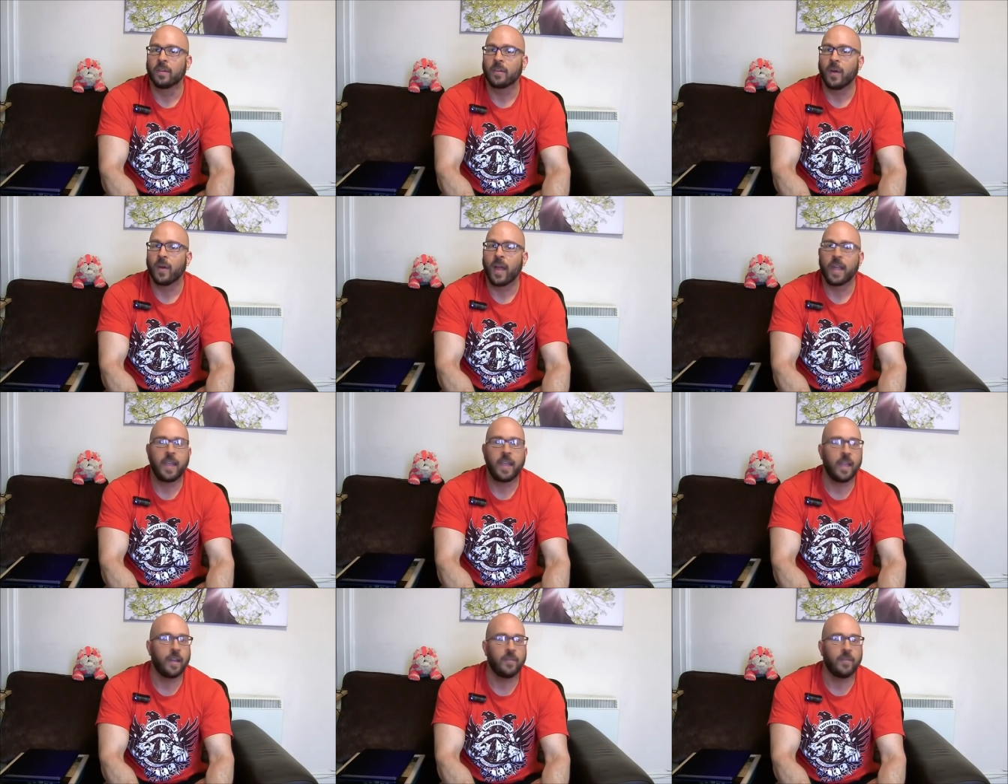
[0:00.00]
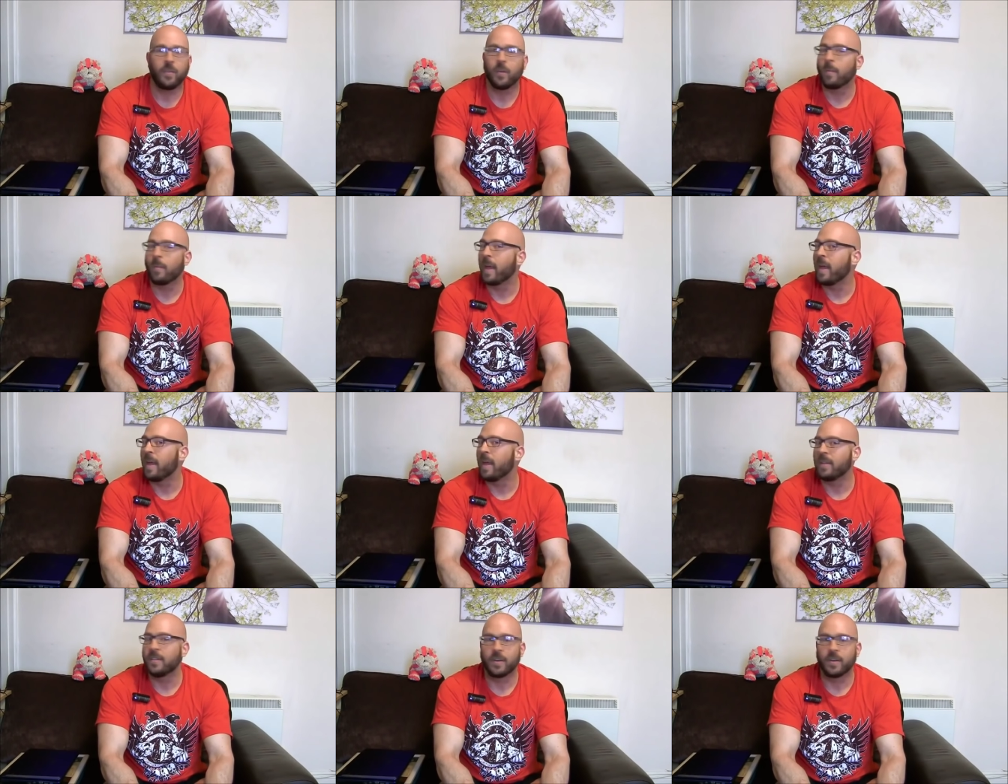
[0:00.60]
So I can't feel
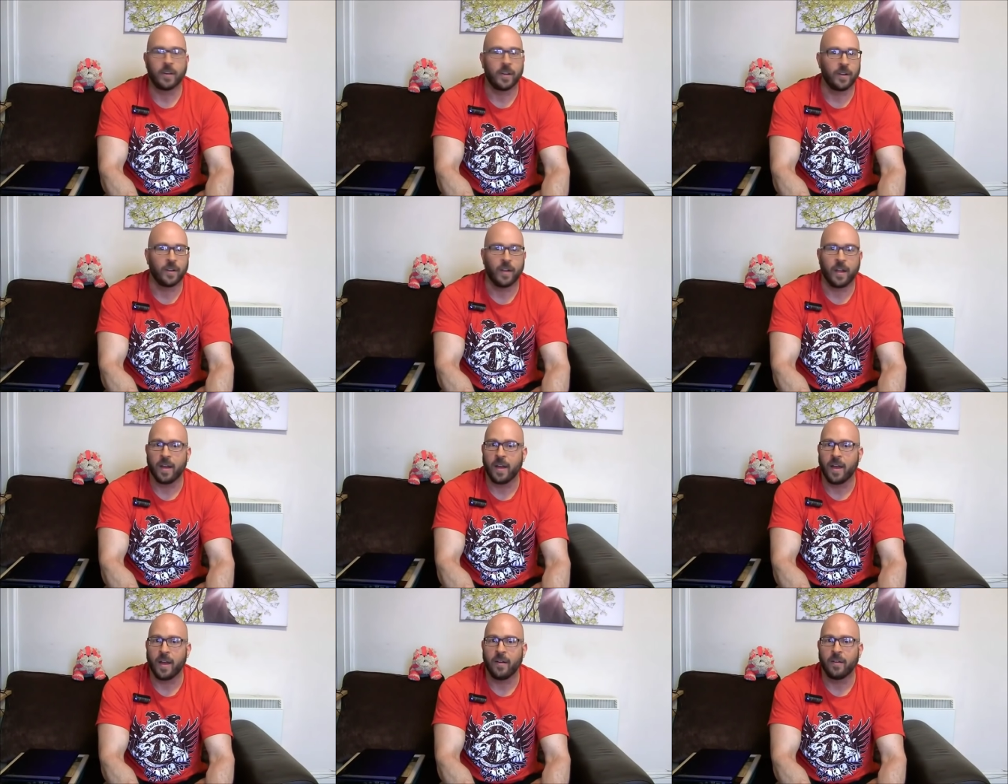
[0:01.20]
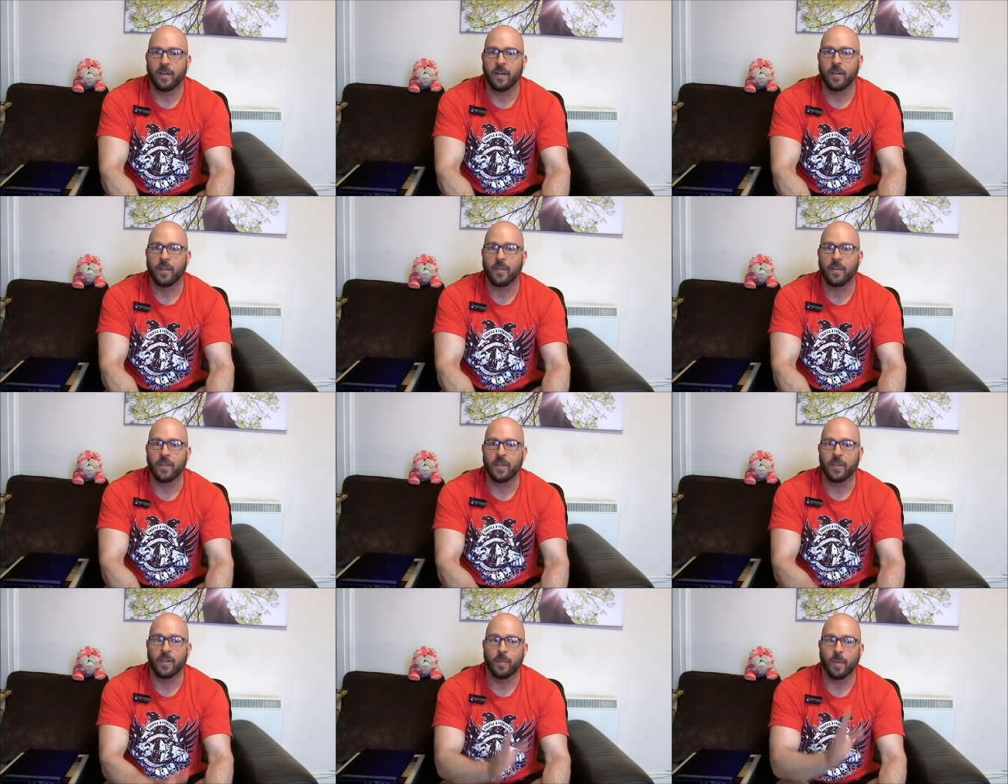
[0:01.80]
my head turning right now,
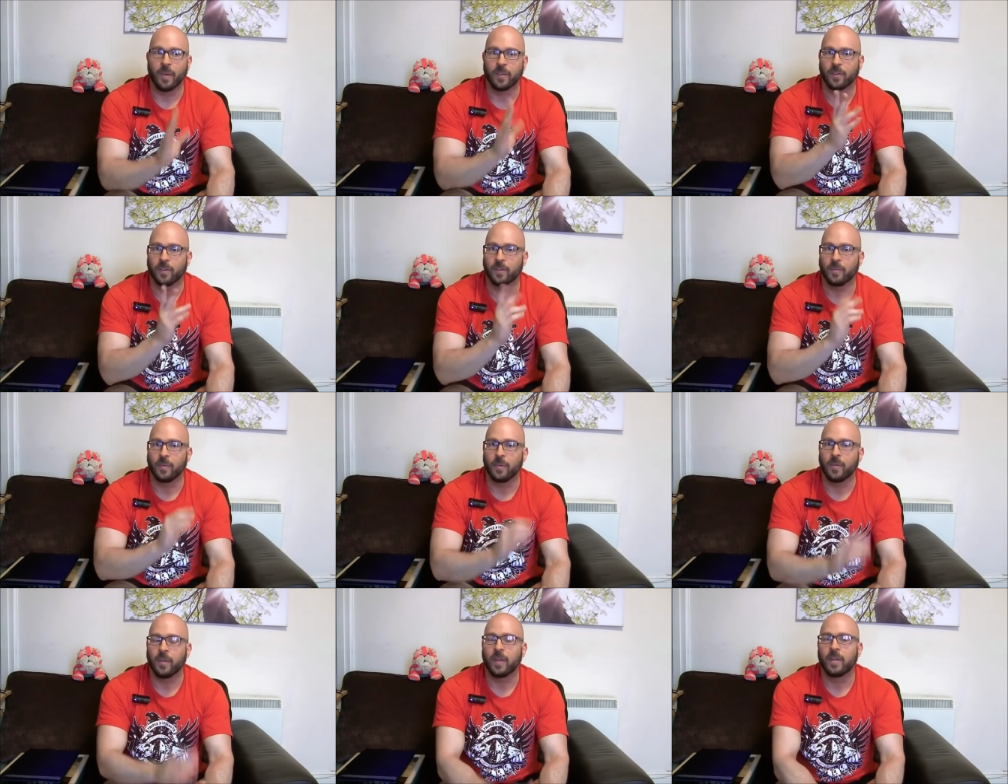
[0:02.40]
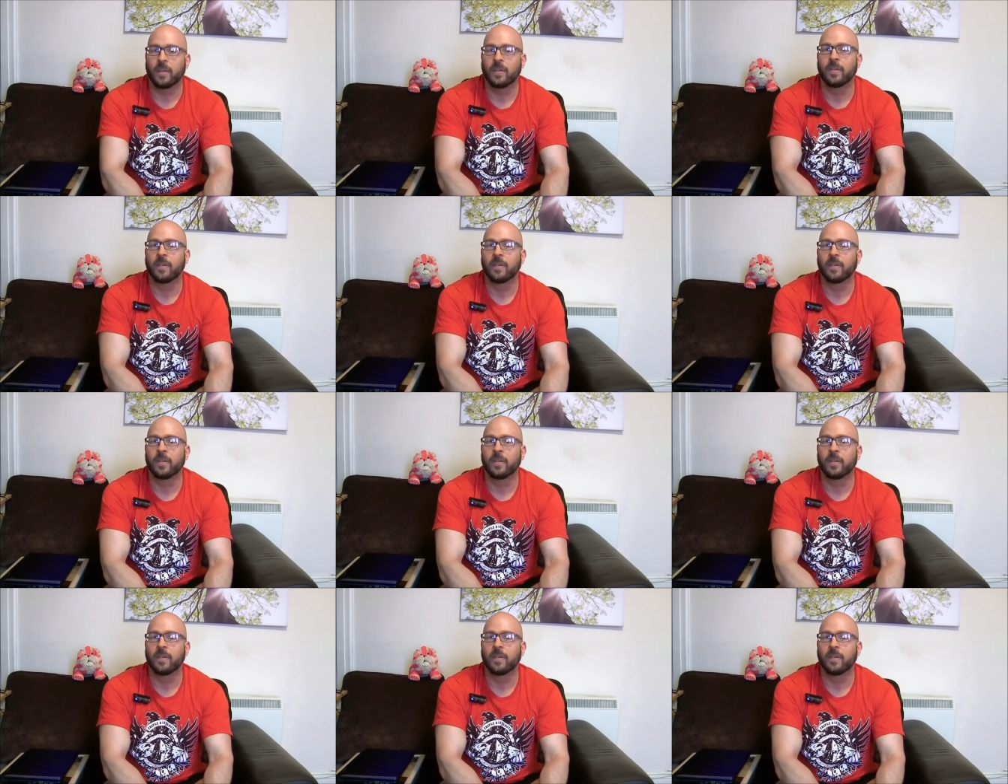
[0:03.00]
other than the muscles moving.